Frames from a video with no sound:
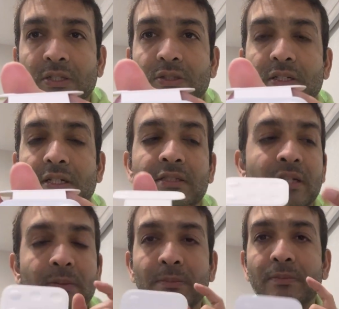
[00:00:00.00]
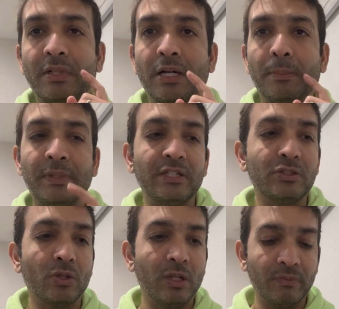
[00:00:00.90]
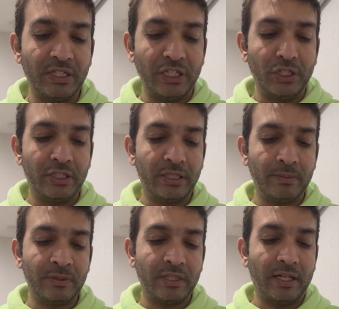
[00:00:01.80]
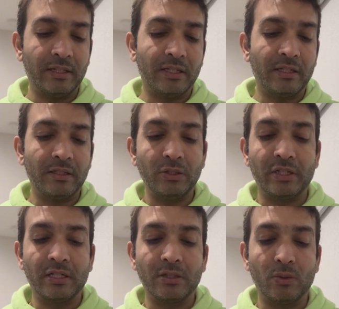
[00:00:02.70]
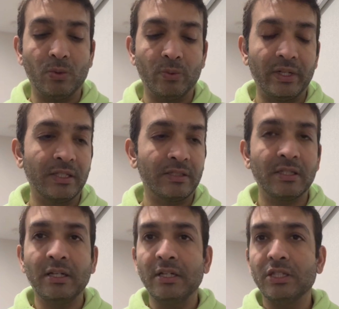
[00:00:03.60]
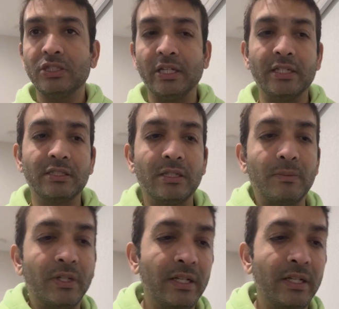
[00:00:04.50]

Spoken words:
So it does come pre-installed with ear tips, and then you can always change them, right?